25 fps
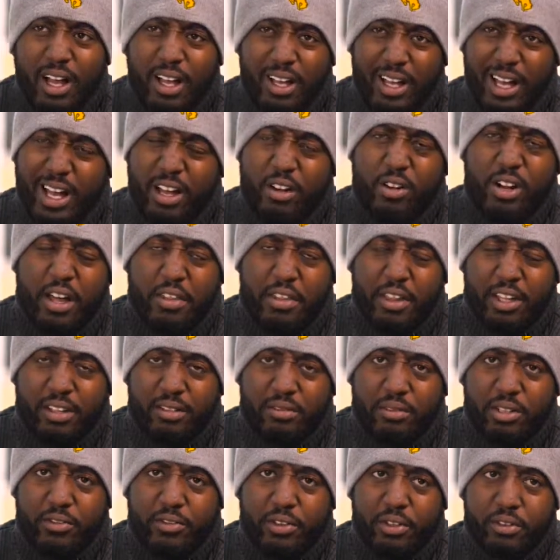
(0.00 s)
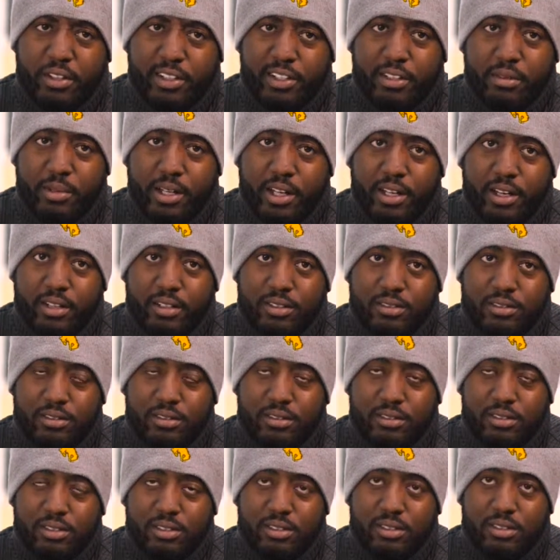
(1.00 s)
I don't know, I think if you think about it,
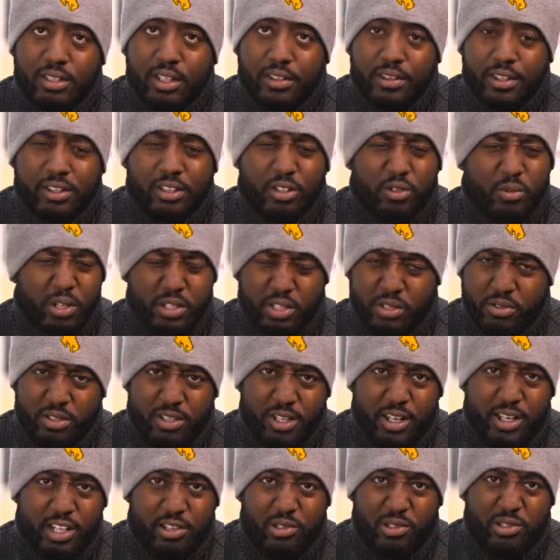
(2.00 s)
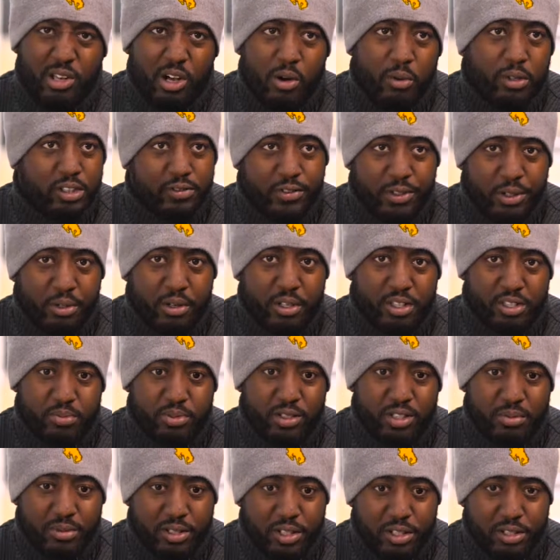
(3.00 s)
I think the original scientist is always viewed as
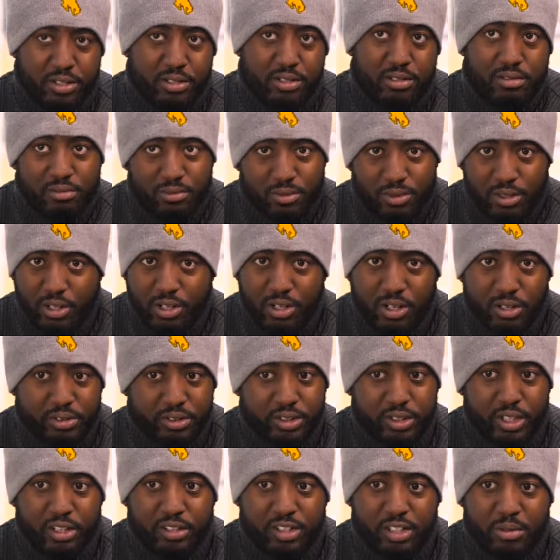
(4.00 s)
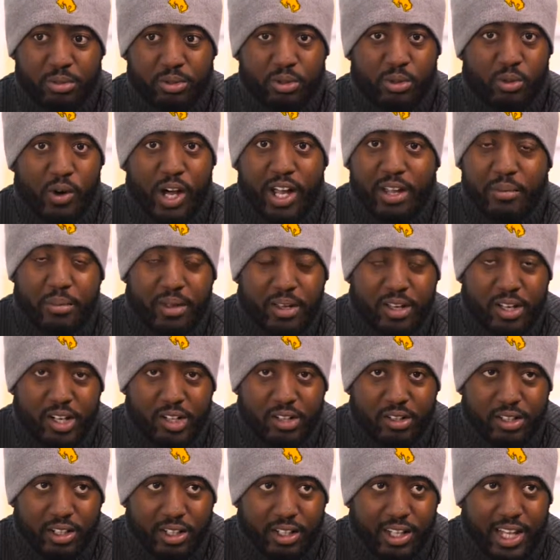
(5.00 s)
pretty much, stereotypical white
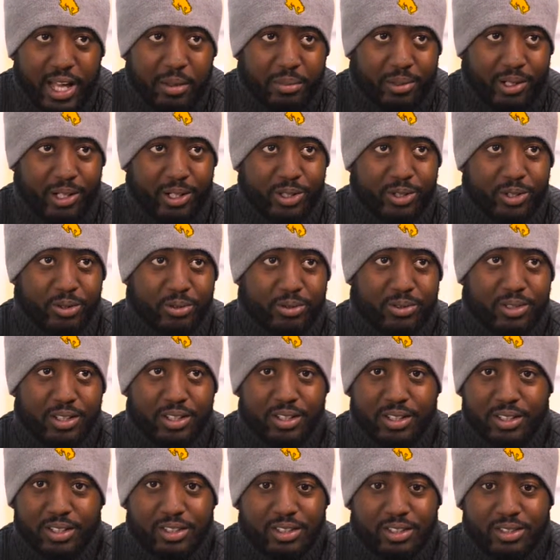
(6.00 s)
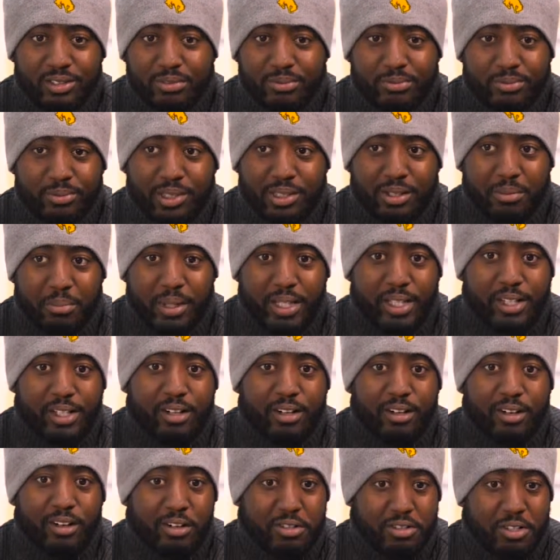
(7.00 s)
male in a lab coat with a
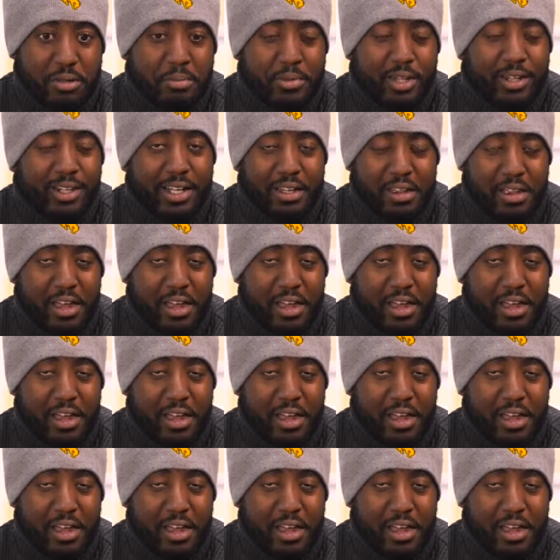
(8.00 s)
beaker or something like